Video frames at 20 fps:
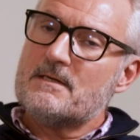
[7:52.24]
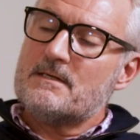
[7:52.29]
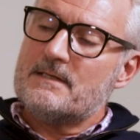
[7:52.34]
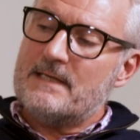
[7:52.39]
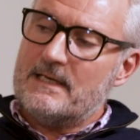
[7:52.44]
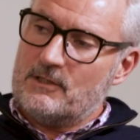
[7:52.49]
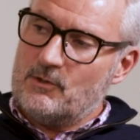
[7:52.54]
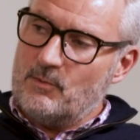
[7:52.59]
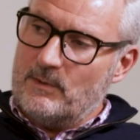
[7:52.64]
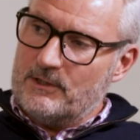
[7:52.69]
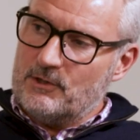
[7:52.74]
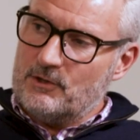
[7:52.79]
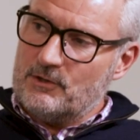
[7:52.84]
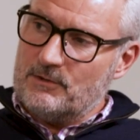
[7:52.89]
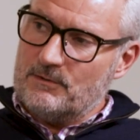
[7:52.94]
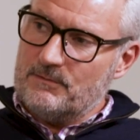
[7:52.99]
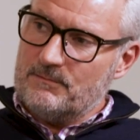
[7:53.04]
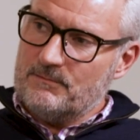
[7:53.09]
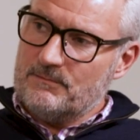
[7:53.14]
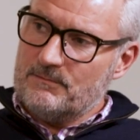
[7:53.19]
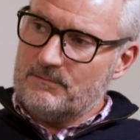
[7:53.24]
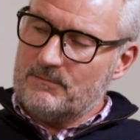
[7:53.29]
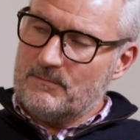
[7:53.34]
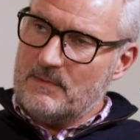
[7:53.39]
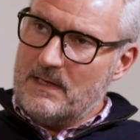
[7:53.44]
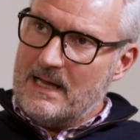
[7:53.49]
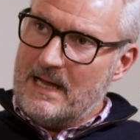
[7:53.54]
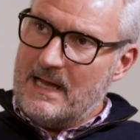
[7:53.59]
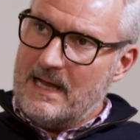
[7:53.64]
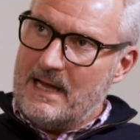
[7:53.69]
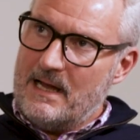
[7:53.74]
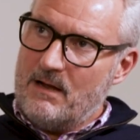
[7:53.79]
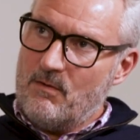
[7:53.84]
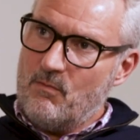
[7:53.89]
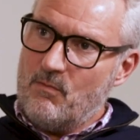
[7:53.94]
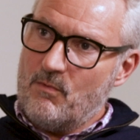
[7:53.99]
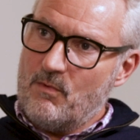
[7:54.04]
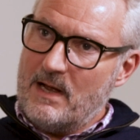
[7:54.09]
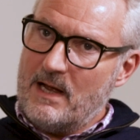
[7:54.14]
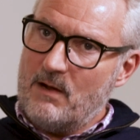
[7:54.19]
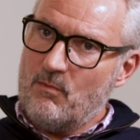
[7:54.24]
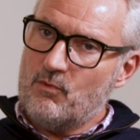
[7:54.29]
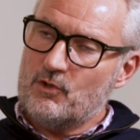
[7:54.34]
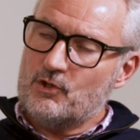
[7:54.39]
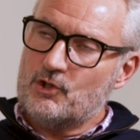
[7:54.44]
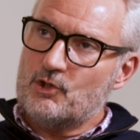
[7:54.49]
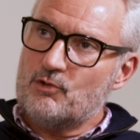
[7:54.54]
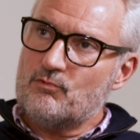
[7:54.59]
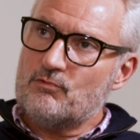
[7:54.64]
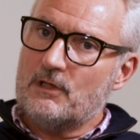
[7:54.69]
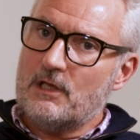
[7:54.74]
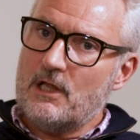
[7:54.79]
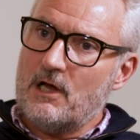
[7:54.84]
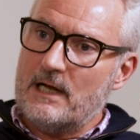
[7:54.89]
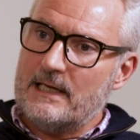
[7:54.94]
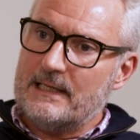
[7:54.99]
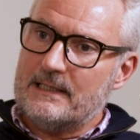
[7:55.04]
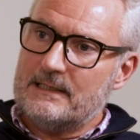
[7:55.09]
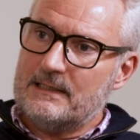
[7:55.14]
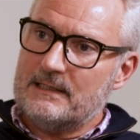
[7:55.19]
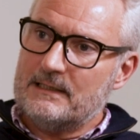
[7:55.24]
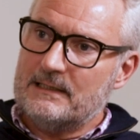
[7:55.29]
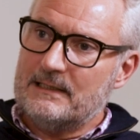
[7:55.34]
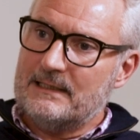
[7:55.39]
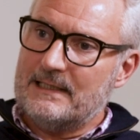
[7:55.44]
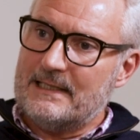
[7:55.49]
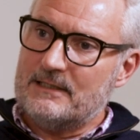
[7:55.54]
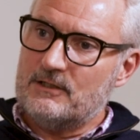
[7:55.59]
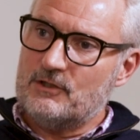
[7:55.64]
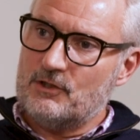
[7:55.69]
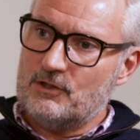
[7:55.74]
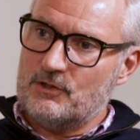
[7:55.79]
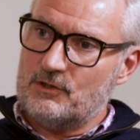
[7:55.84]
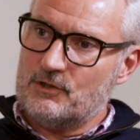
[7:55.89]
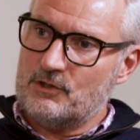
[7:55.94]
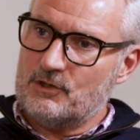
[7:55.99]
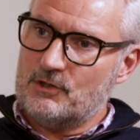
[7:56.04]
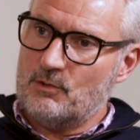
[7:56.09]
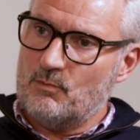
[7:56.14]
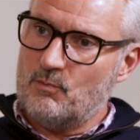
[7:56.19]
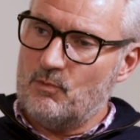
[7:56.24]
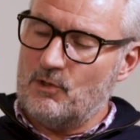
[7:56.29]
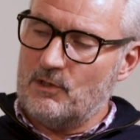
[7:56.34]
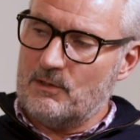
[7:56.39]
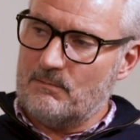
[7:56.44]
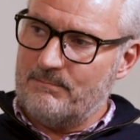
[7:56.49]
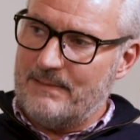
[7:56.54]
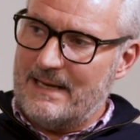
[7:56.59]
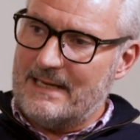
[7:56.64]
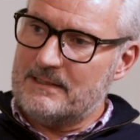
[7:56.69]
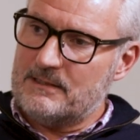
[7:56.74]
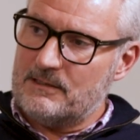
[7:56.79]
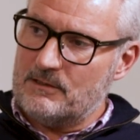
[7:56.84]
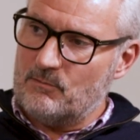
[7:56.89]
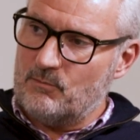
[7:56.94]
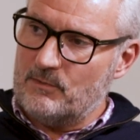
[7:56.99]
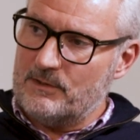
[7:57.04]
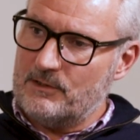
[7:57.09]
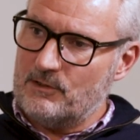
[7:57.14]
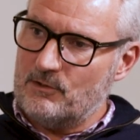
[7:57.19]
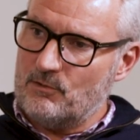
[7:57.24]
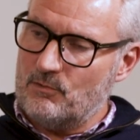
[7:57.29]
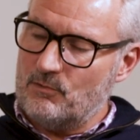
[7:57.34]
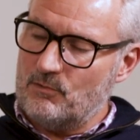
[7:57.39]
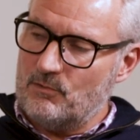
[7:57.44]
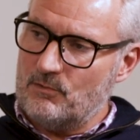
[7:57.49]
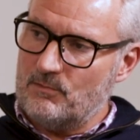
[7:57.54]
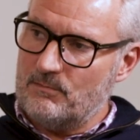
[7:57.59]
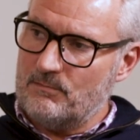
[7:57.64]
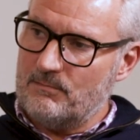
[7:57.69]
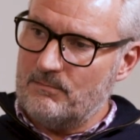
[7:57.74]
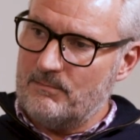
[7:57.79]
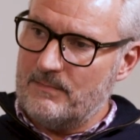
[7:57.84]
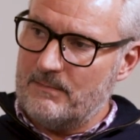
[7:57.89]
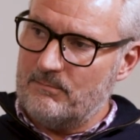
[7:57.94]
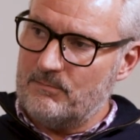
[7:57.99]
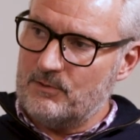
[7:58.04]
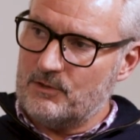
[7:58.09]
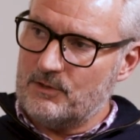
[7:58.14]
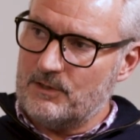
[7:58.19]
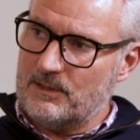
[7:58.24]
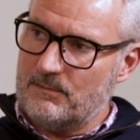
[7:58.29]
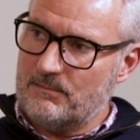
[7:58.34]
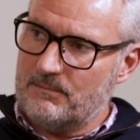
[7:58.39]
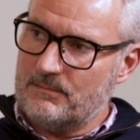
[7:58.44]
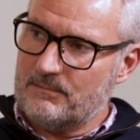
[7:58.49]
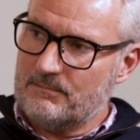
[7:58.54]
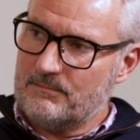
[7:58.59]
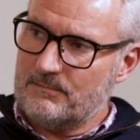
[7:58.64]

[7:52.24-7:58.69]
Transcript: Next question: How would you like lenders to work better with your membership?